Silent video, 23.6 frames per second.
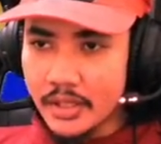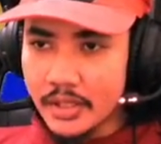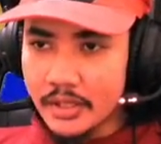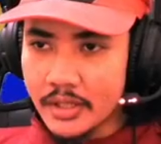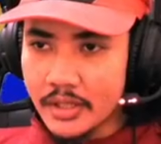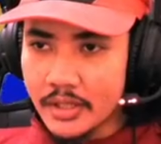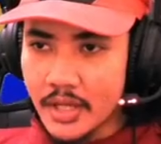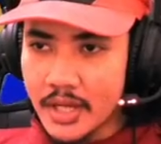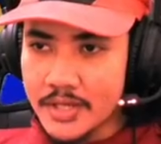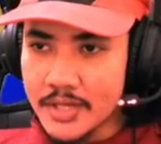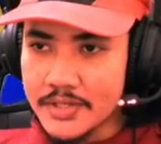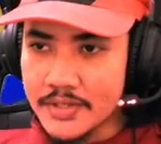it
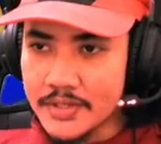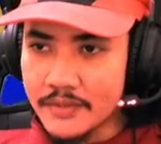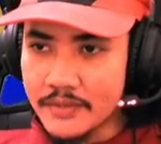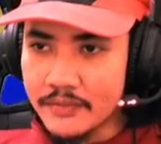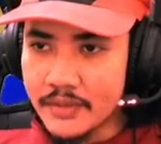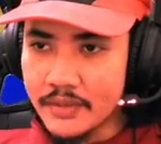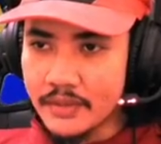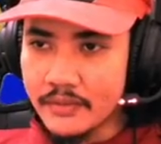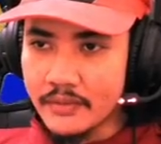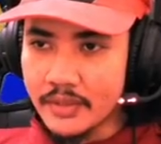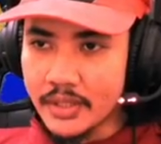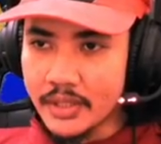has the
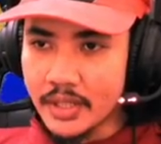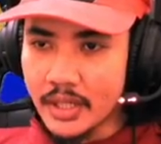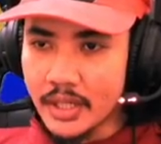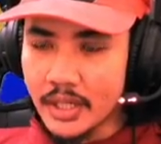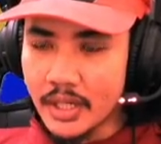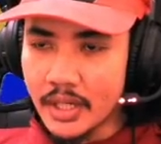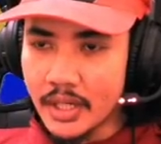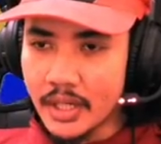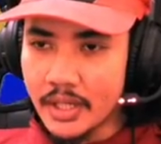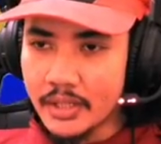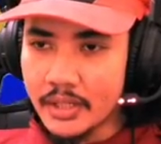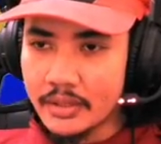
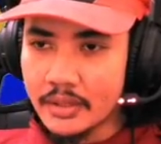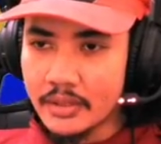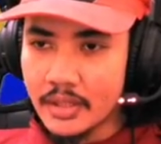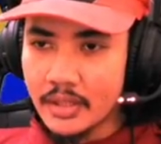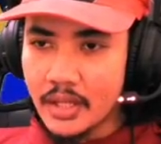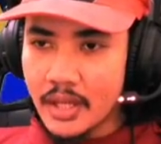Zephyrica, and